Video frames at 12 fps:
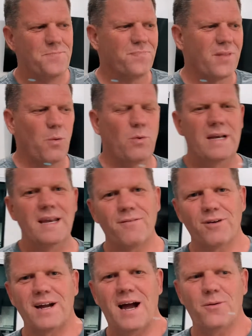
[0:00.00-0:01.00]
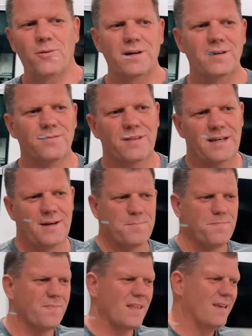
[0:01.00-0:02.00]
We never got rid of
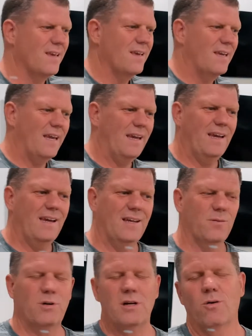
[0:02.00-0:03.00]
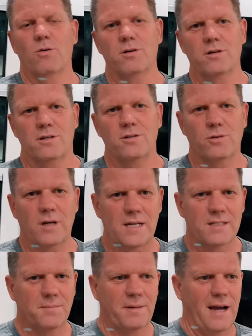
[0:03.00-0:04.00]
them, and we ordered new
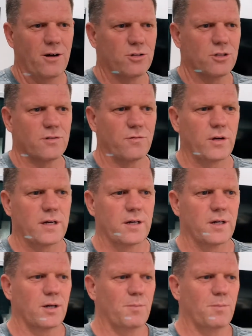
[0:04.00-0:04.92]
custom couches for here,